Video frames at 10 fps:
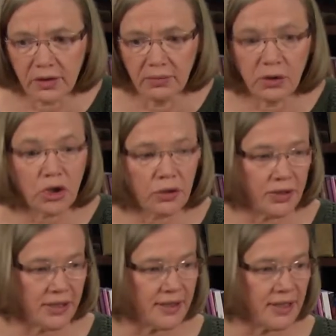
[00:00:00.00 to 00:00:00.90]
The
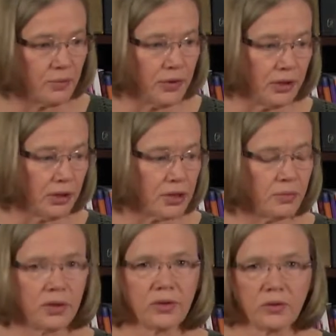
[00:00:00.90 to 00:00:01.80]
majority, some we're not,
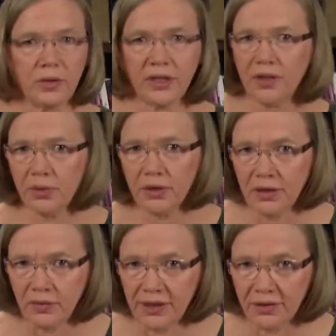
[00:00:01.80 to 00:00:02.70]
because we don't have
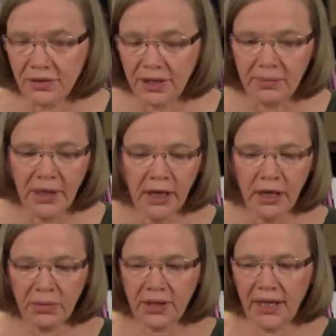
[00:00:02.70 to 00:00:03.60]
printing rights on them.
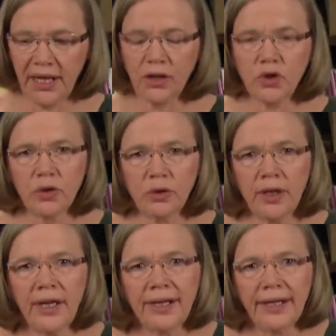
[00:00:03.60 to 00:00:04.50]
But the actual
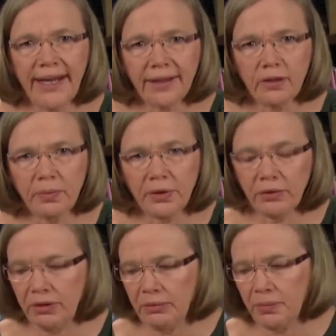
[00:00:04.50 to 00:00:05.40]
LLATL
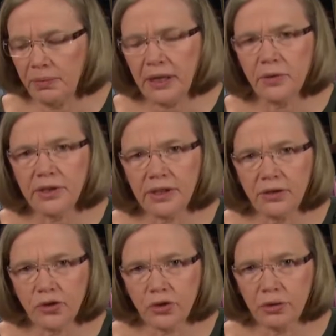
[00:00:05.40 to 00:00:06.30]
program, the parent and
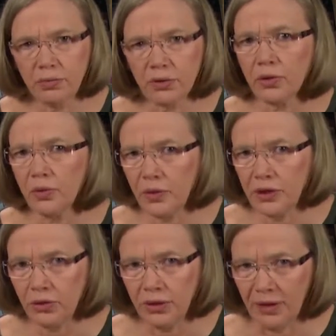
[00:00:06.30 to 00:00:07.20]
the student book, we
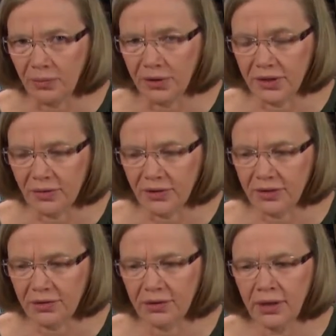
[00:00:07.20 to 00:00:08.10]
do have printing
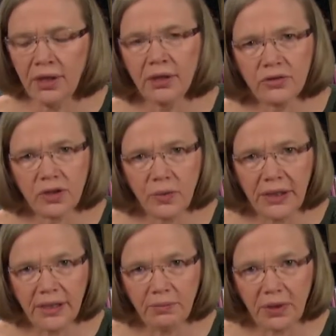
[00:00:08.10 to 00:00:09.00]
rights on. So we
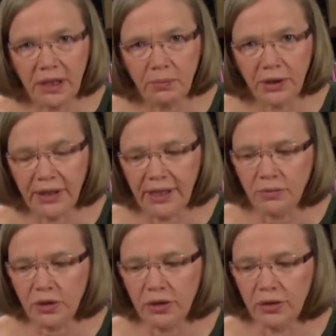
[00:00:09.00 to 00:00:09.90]
can keep bringing them
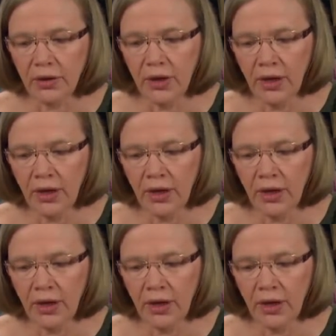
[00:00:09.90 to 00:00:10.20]
to you.